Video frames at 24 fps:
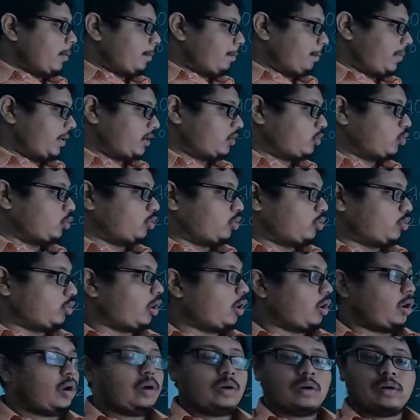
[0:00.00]
But to
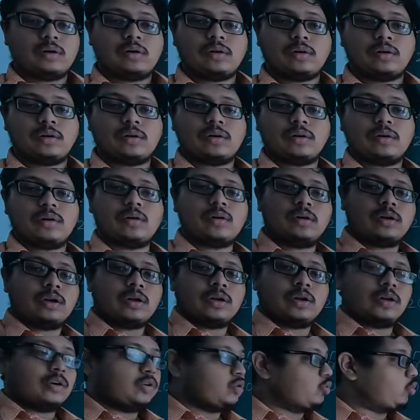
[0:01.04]
draw
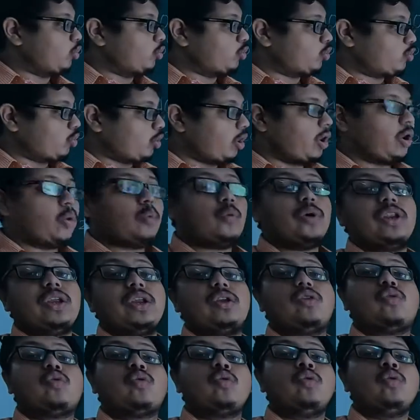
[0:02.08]
we
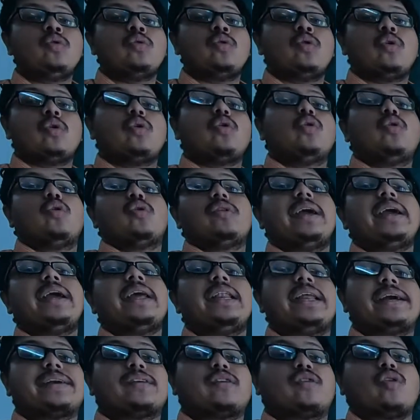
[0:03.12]
need to know the
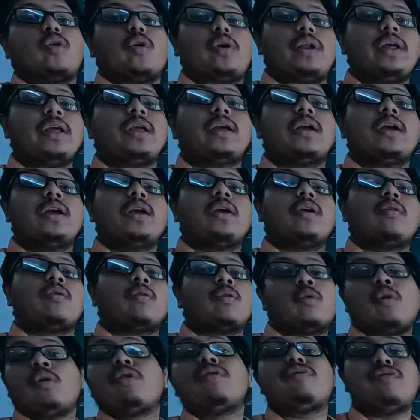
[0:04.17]

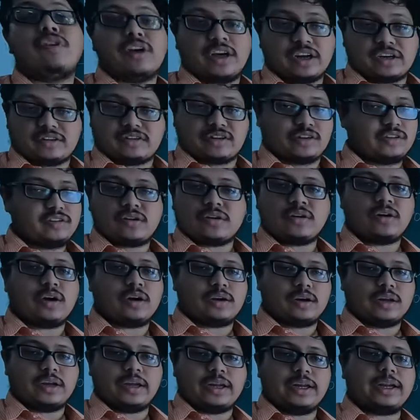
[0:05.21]
electronic configuration. Is it
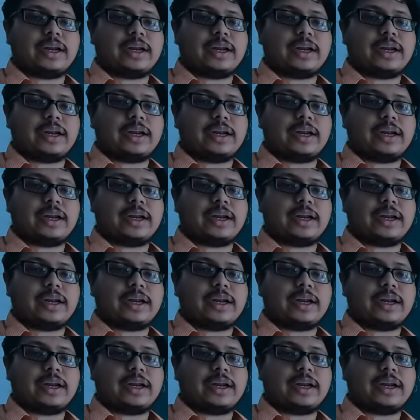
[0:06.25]
not?